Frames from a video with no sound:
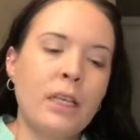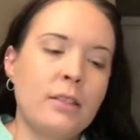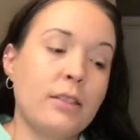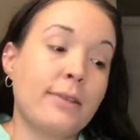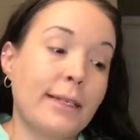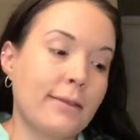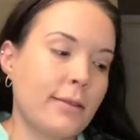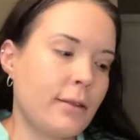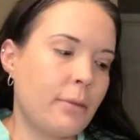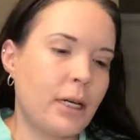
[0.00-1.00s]
it's a
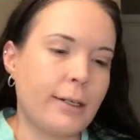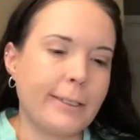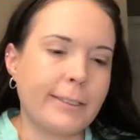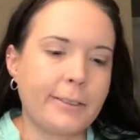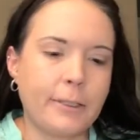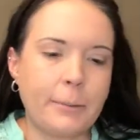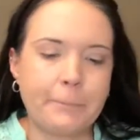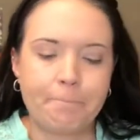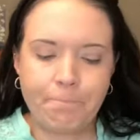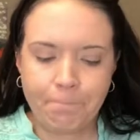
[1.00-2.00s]
translucent powder, you know what I
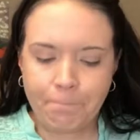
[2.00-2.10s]
mean?